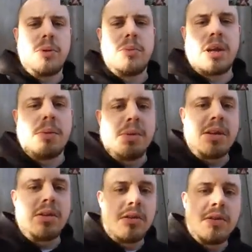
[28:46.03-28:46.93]
Gordon's
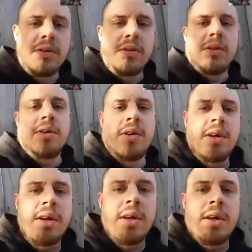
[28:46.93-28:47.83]
back on his feet now,
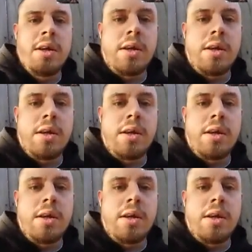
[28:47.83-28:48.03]
so he's up